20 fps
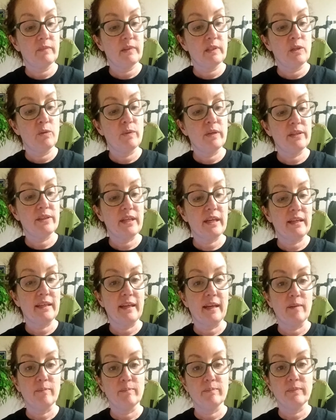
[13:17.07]
You want that
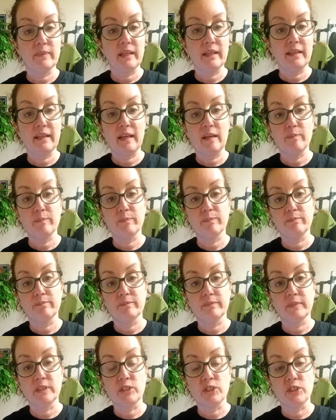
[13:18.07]
gap. That gap
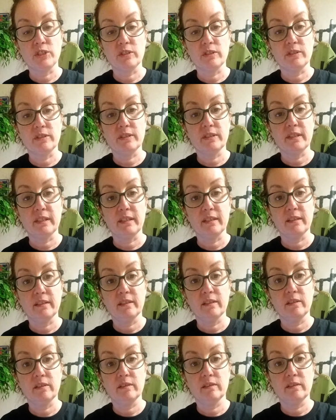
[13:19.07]
ensures that
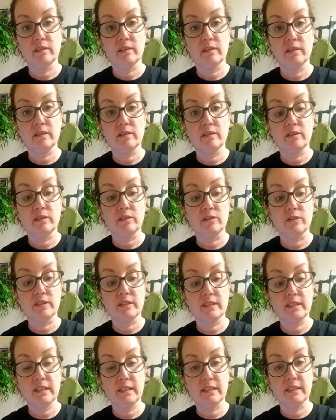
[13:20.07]
your
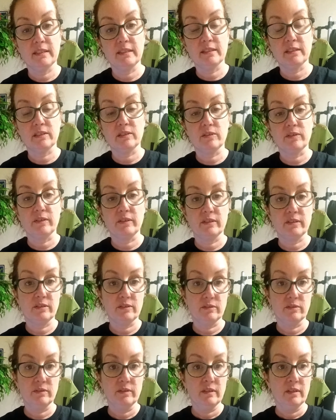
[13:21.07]
skin isn't going
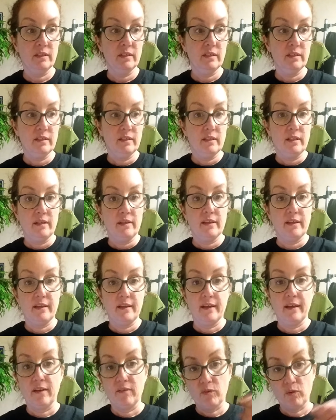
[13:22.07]
to then
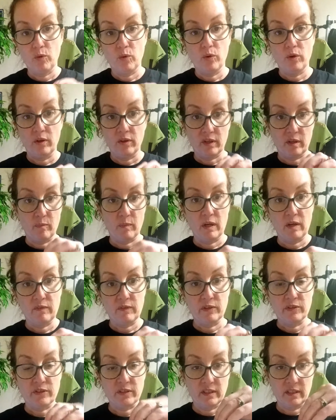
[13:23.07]
have oil come off
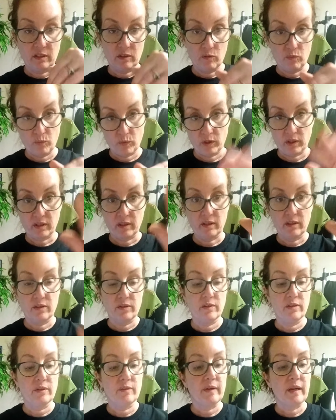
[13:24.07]
your skin and work
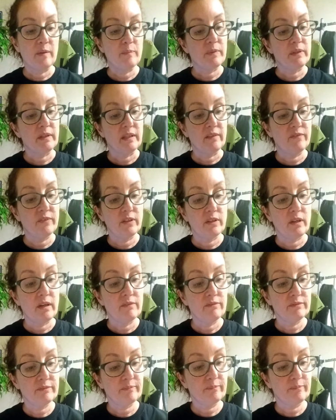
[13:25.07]
under the wrap and lift it off.